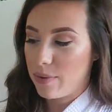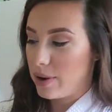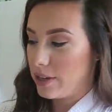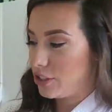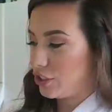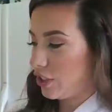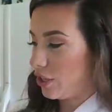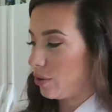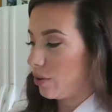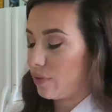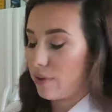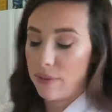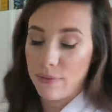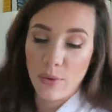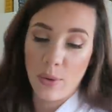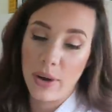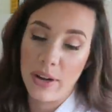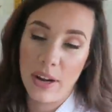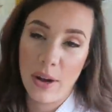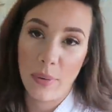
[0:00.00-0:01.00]
question, or if you have
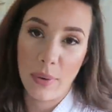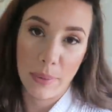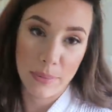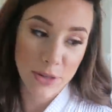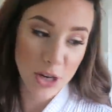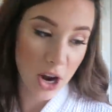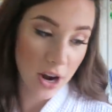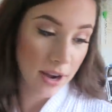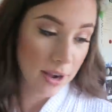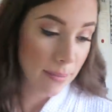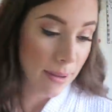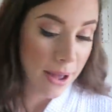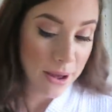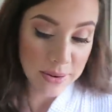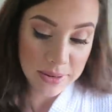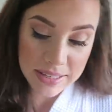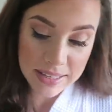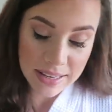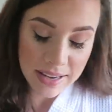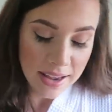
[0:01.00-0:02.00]
no idea what I'm talking
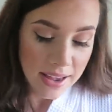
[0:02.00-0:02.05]
about.